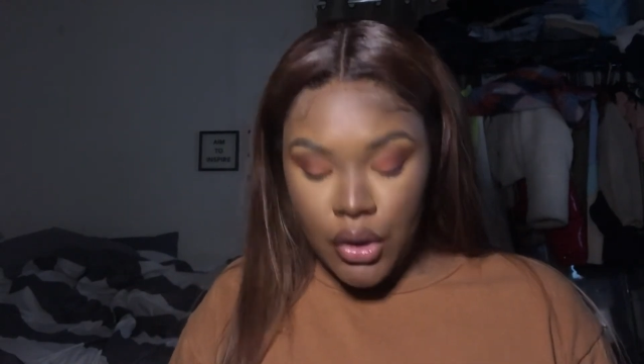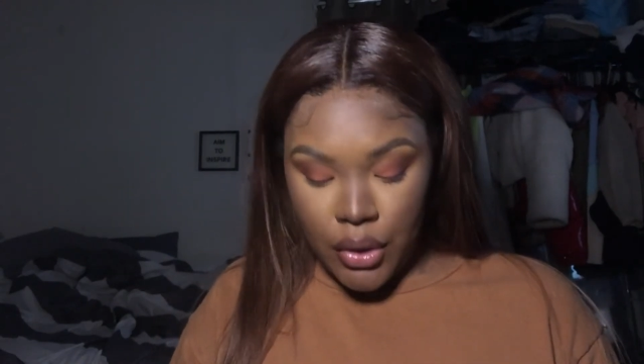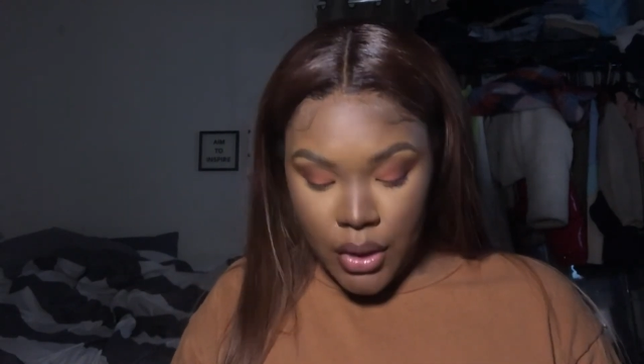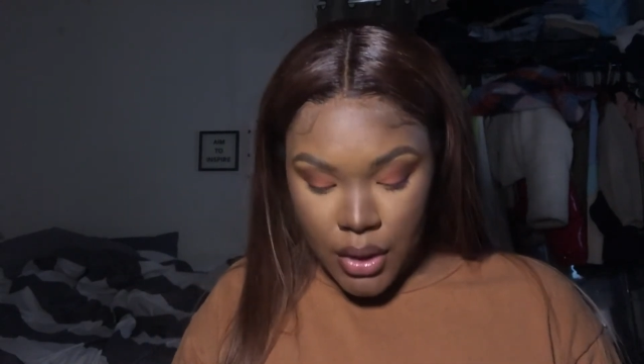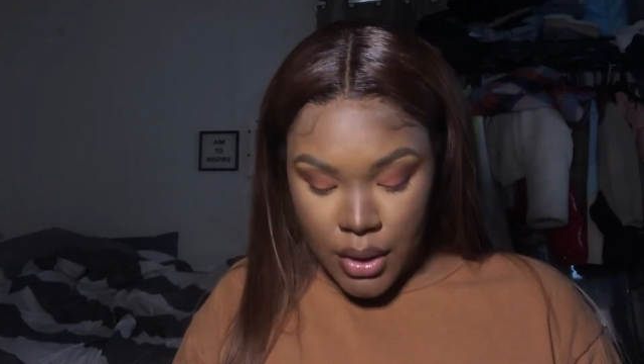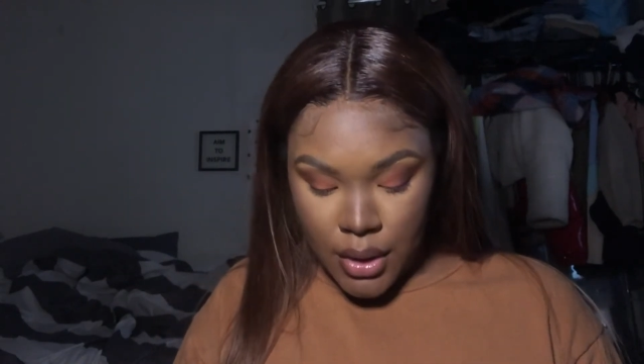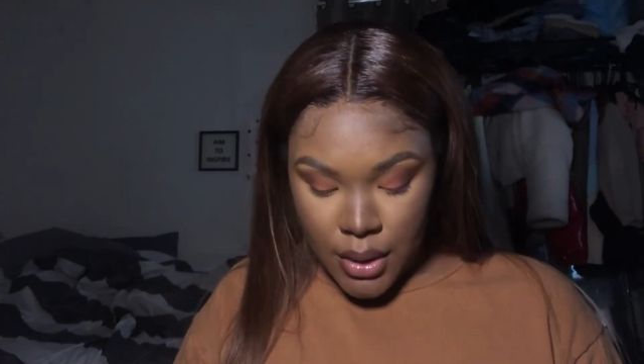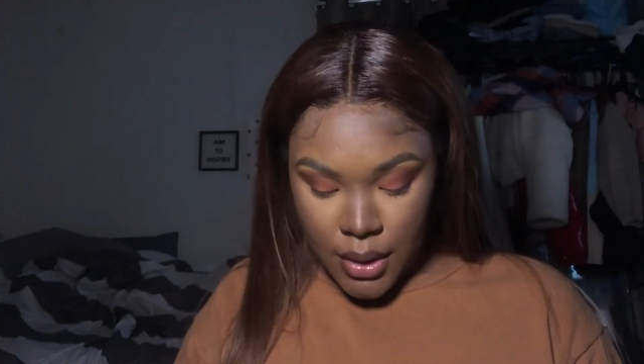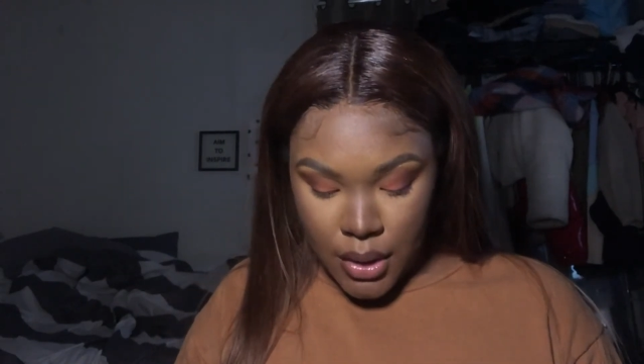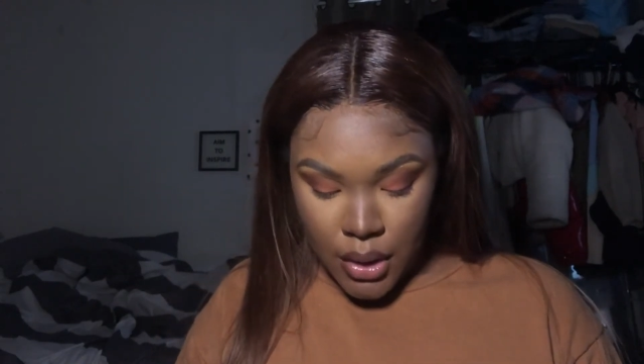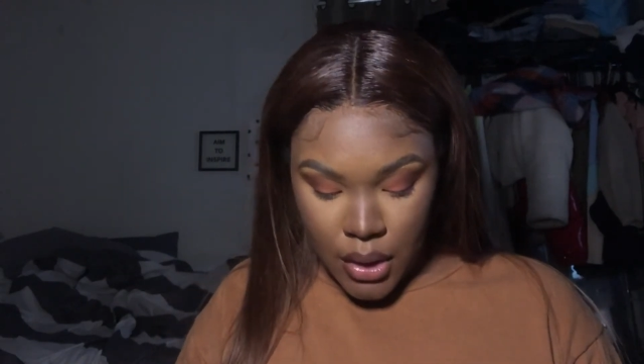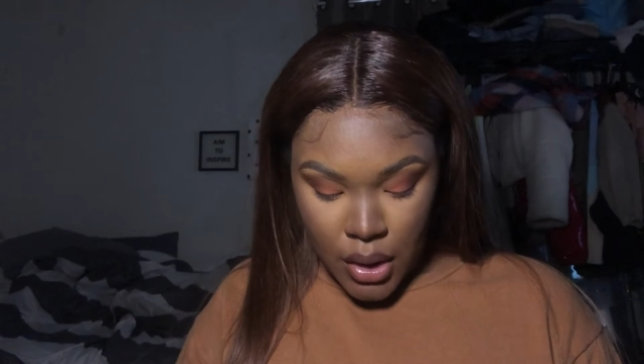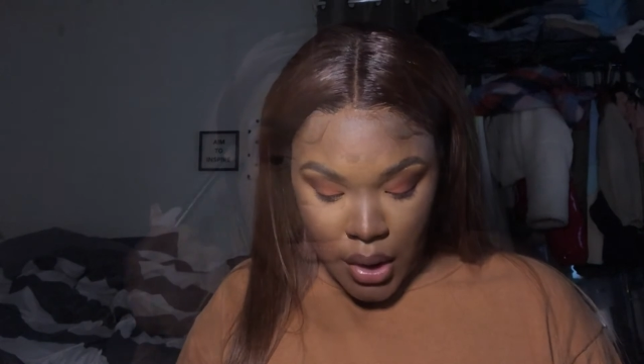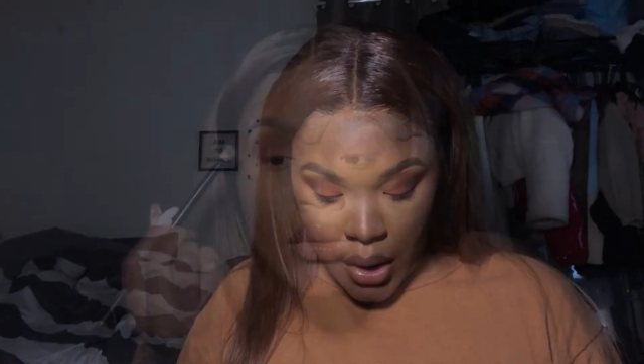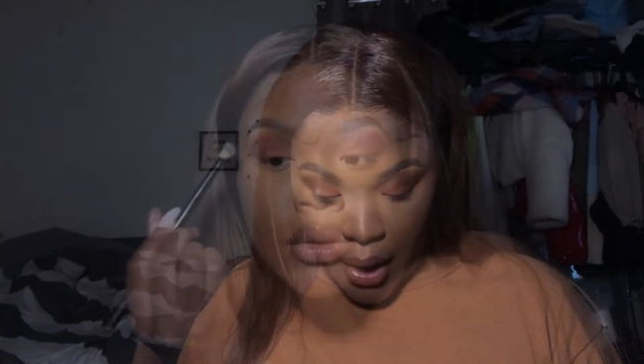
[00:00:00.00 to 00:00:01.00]
crease?
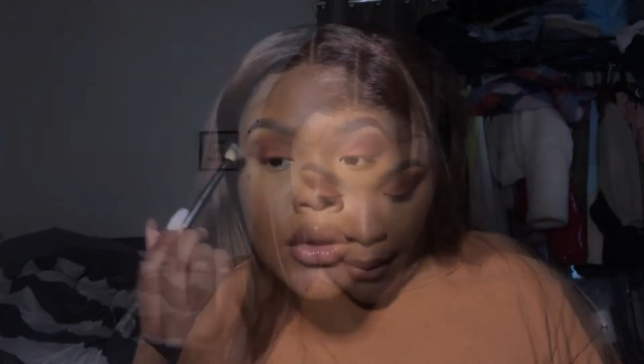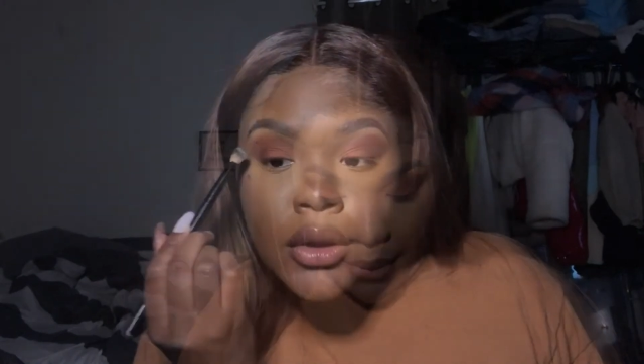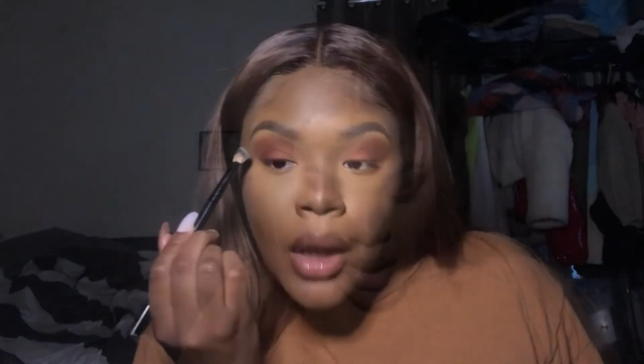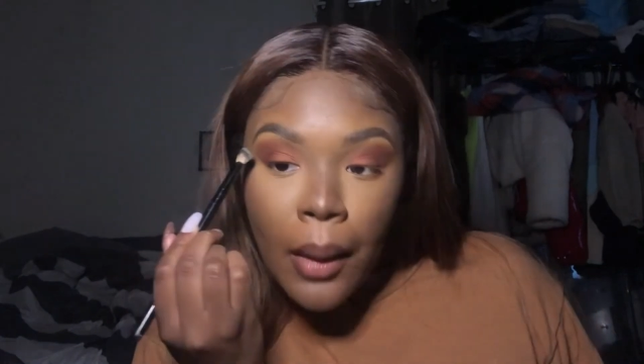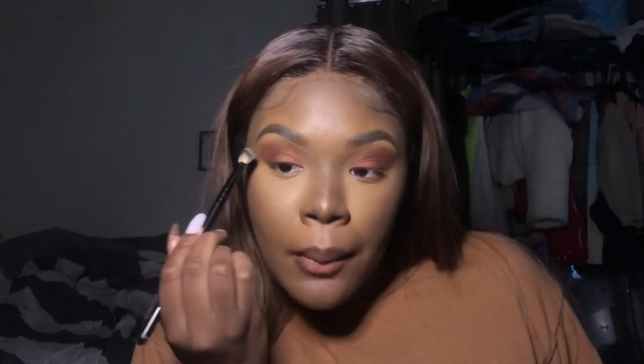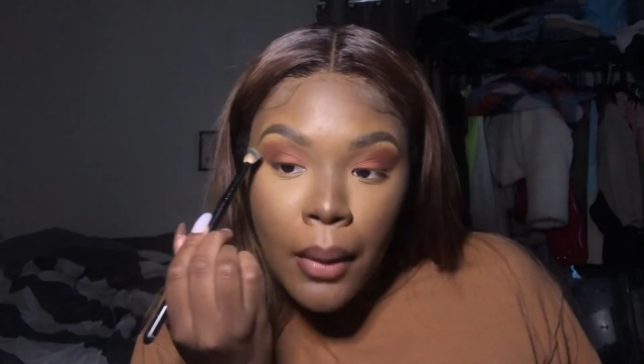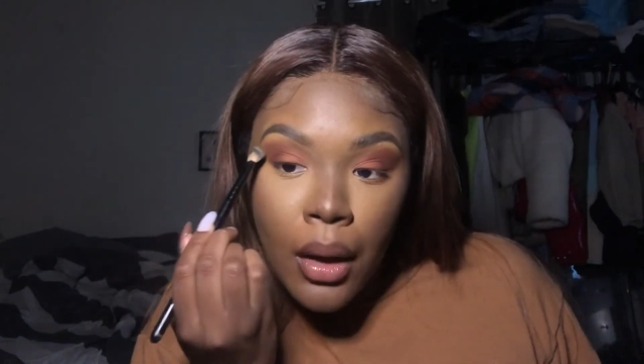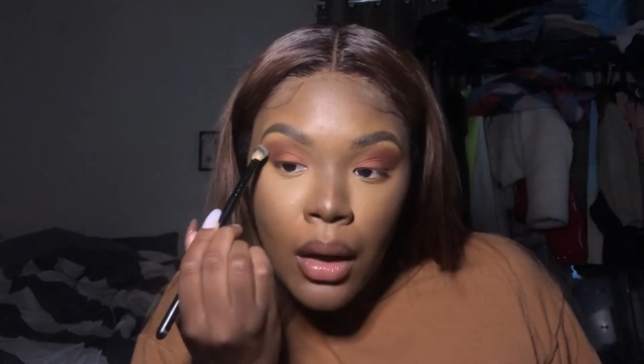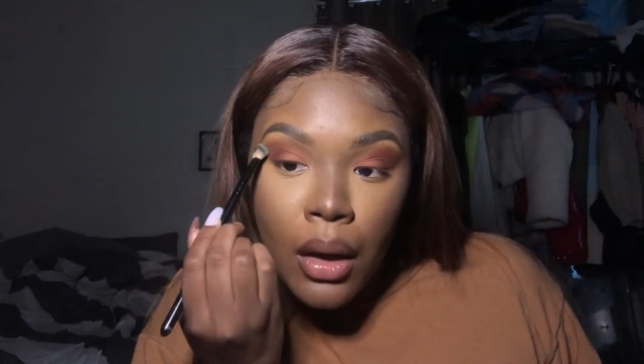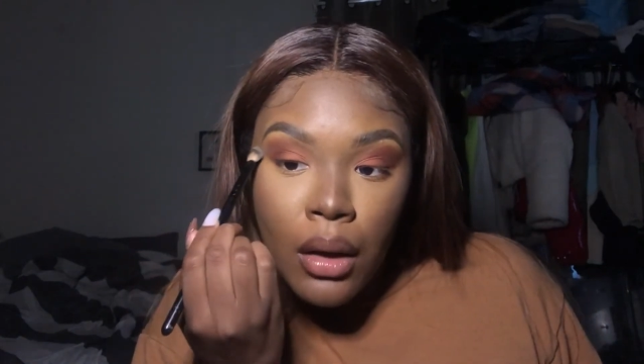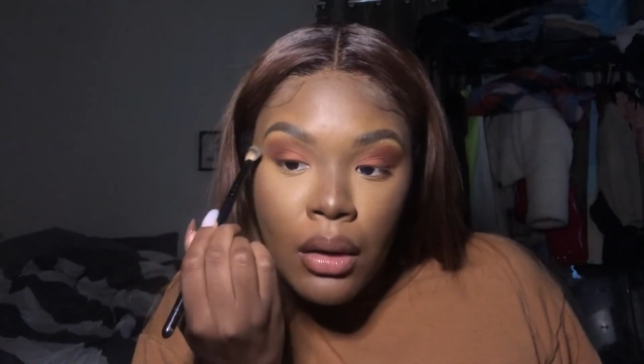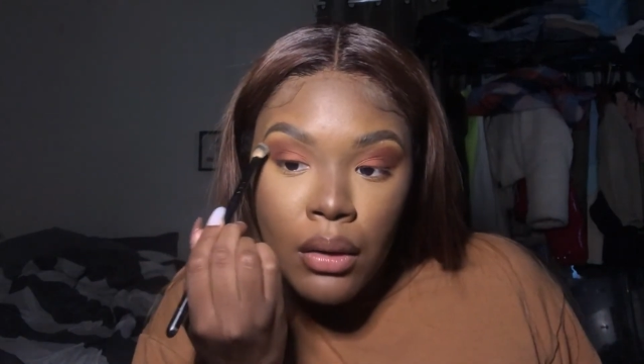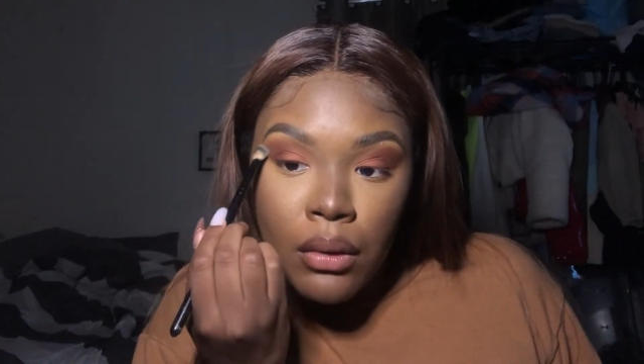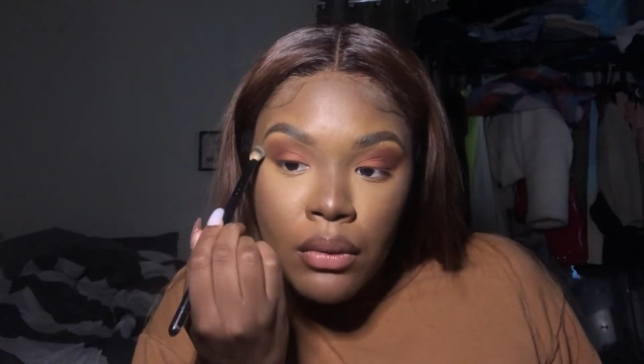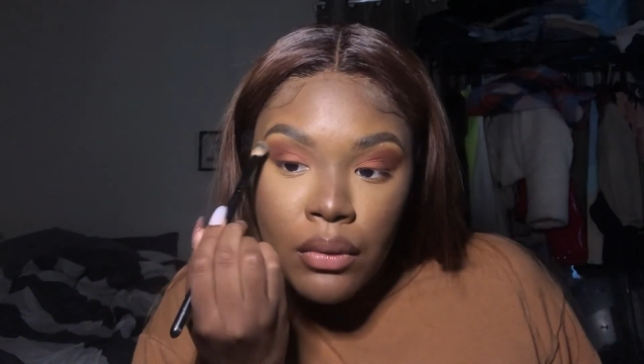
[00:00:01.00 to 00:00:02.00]
Some
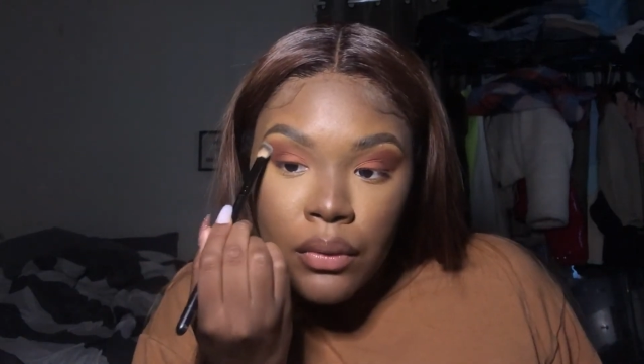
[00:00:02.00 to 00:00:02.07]
of